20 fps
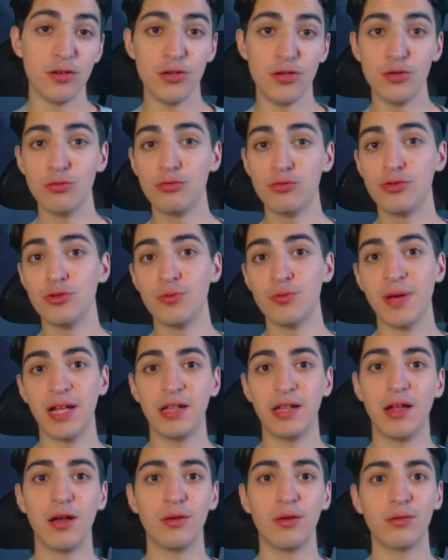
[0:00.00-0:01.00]
YouTube,
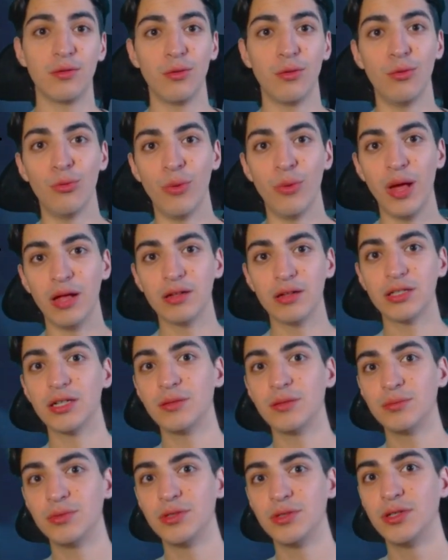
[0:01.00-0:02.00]
hello.
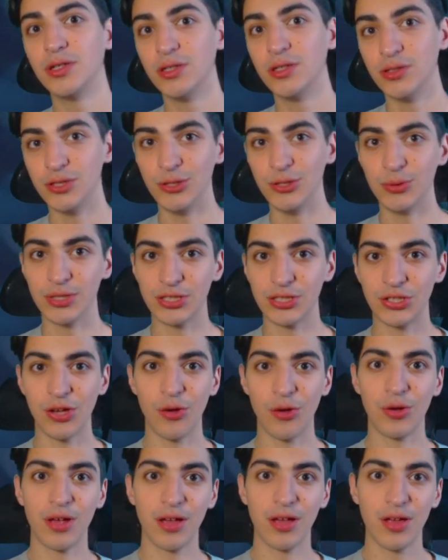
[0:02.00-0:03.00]
Welcome to
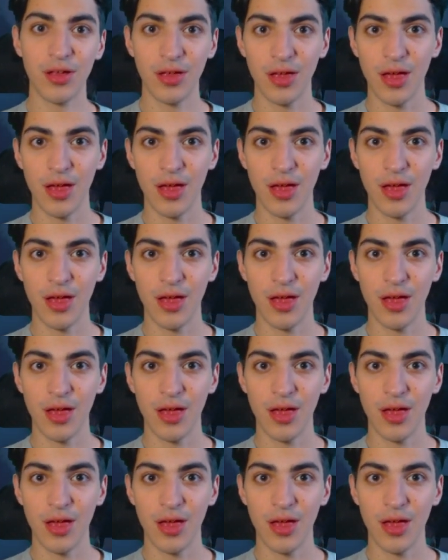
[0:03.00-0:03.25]
Ahsoka